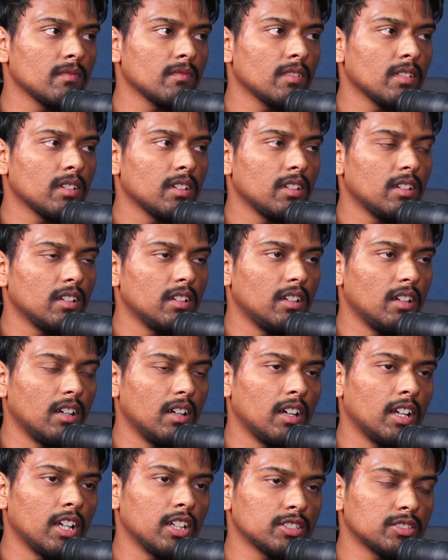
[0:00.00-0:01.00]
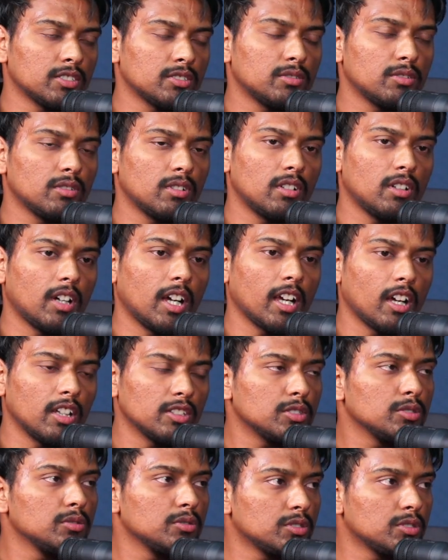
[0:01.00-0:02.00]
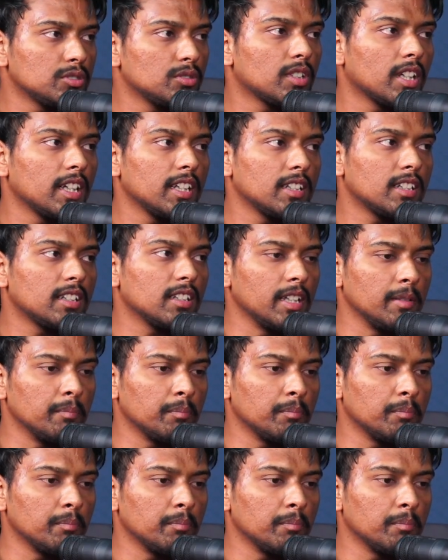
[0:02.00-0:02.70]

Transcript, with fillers: Help you. I, used to, I also used to write